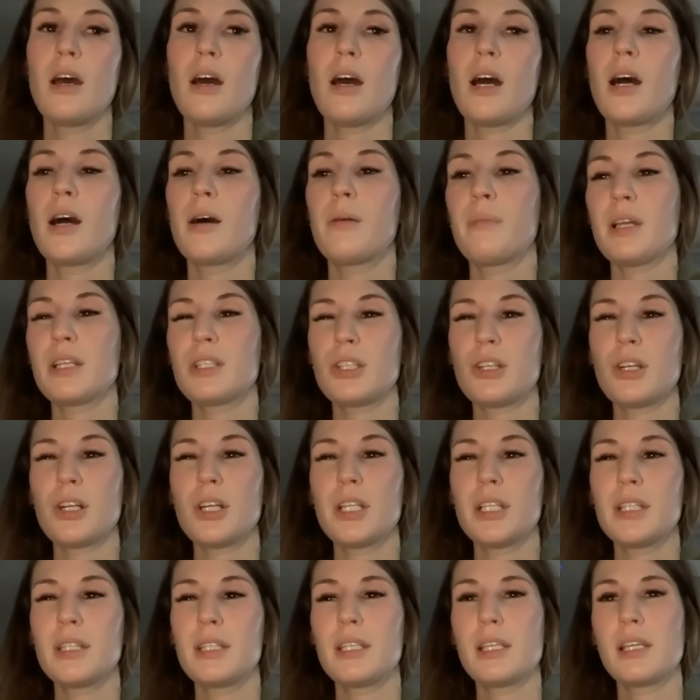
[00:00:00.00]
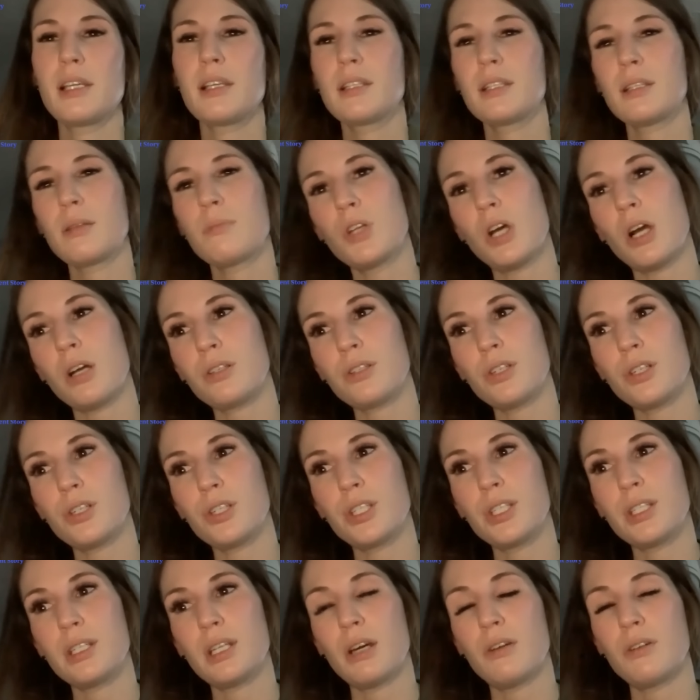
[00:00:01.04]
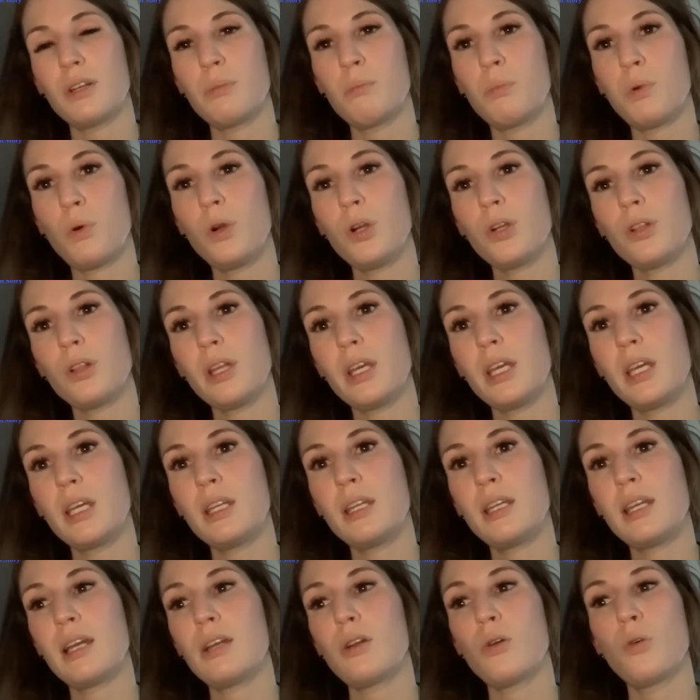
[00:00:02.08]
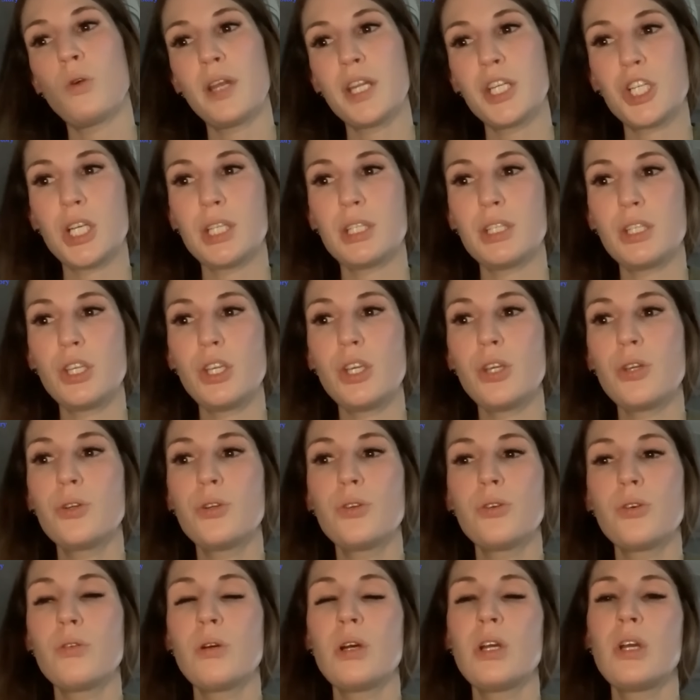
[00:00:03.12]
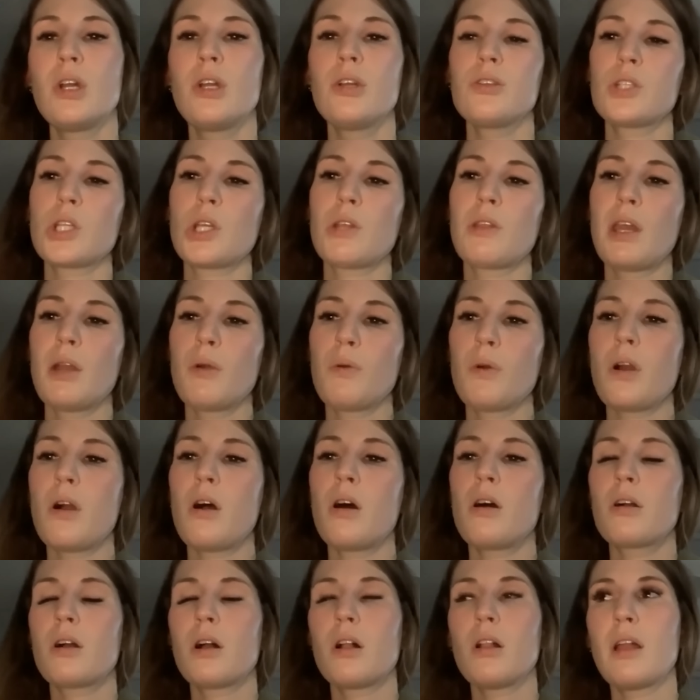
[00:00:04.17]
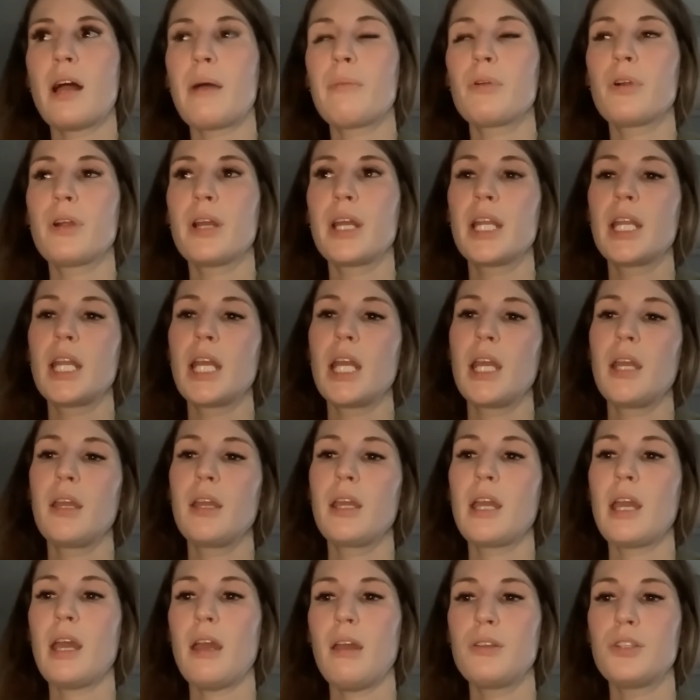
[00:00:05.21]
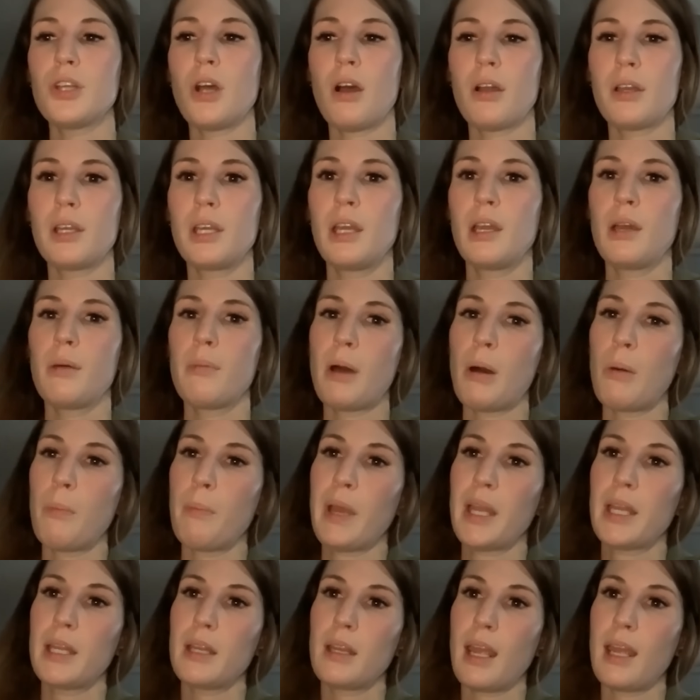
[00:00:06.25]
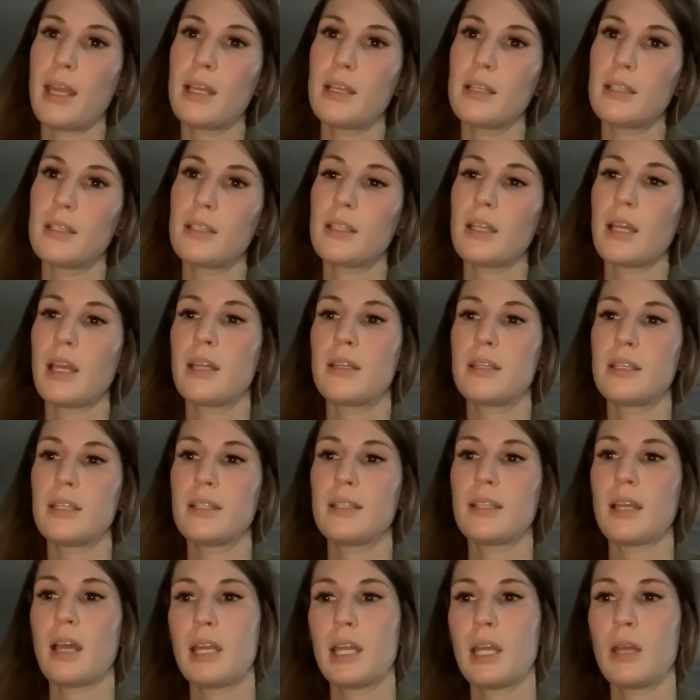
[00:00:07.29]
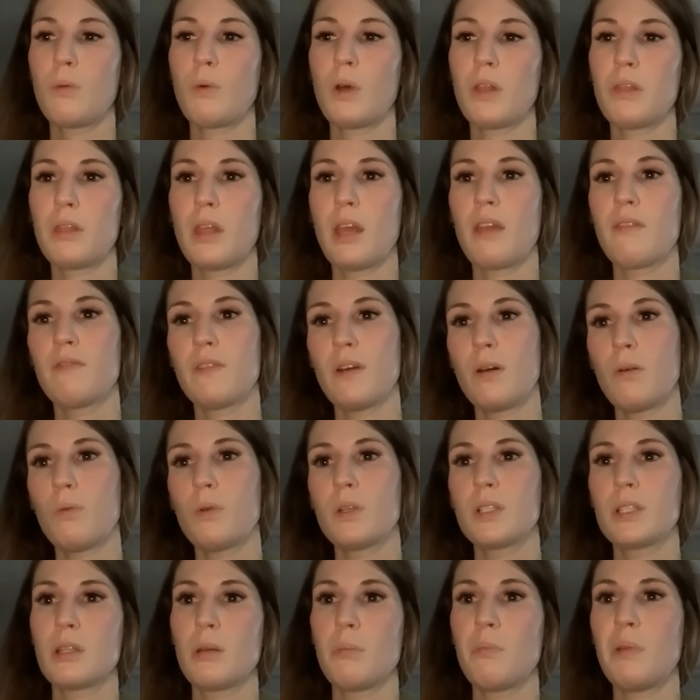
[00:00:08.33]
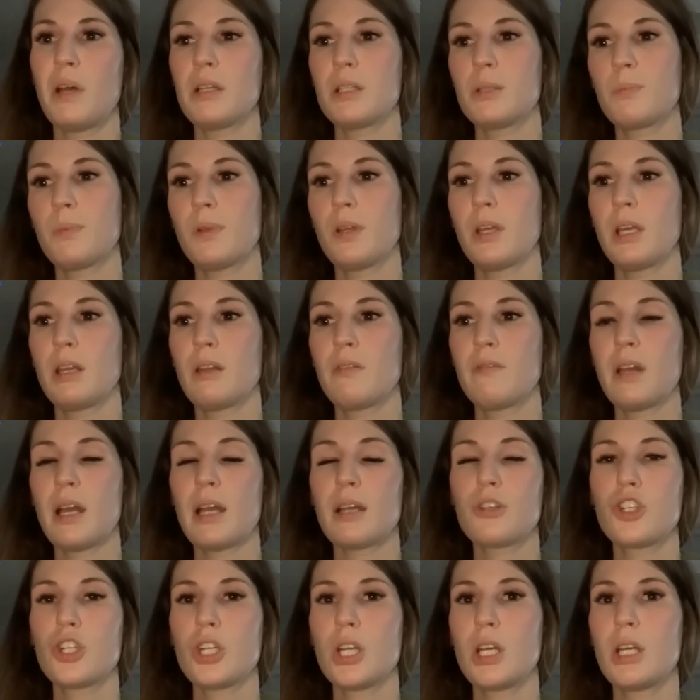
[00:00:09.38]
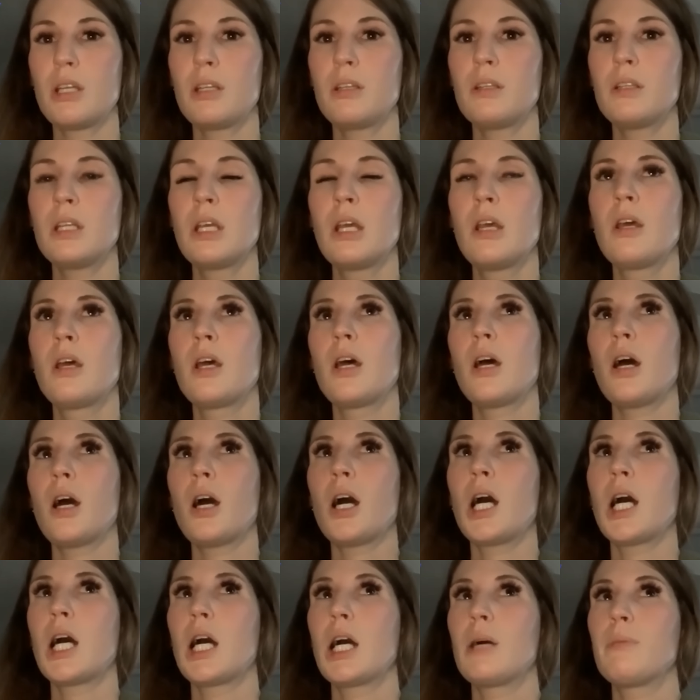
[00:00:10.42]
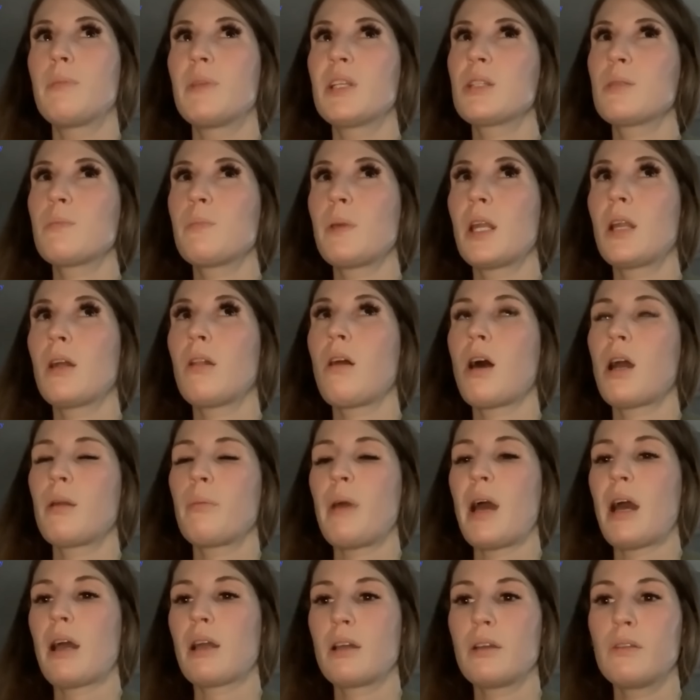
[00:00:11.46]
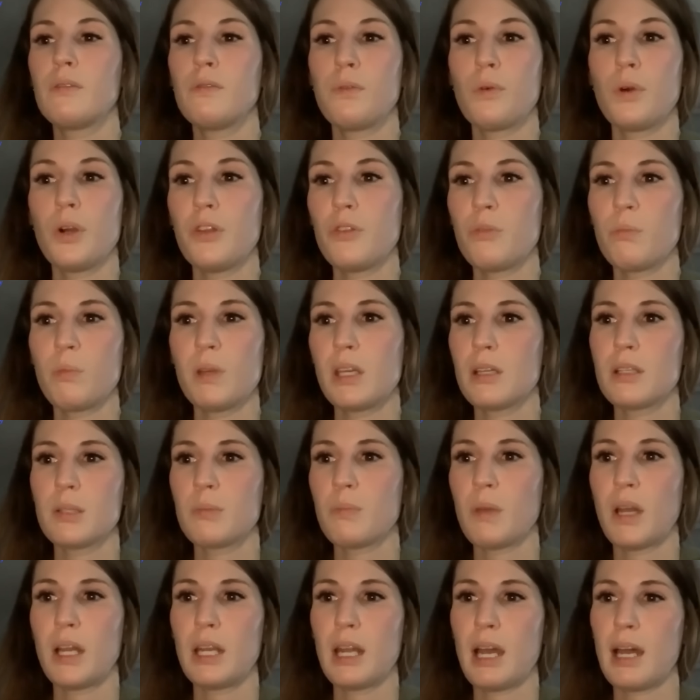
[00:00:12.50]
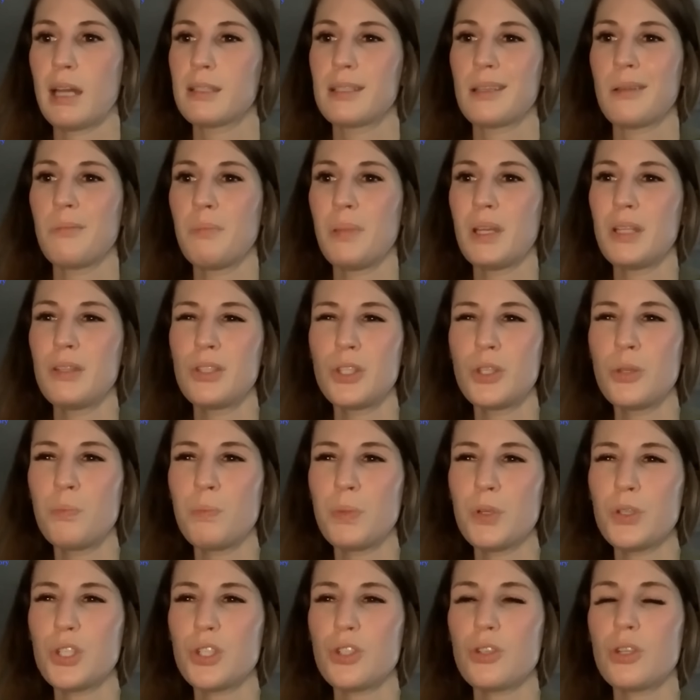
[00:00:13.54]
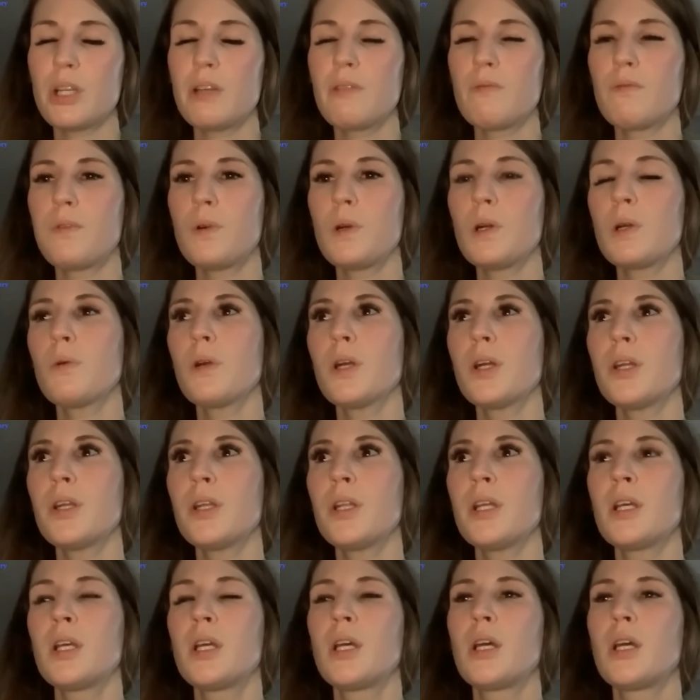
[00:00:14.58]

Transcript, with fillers: Um, I started seeing some doctors down in Portland at OHSU. So they were all collaborating and talking about my case and deciding what they felt was the best plan of action. Um, it's been a lot of back and forth because mine hasn't been super straightforward.